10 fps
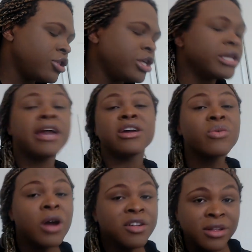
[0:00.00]
she had a
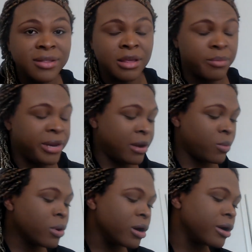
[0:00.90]
crush on somebody
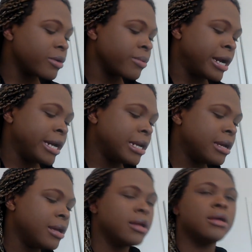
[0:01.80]
at work, right?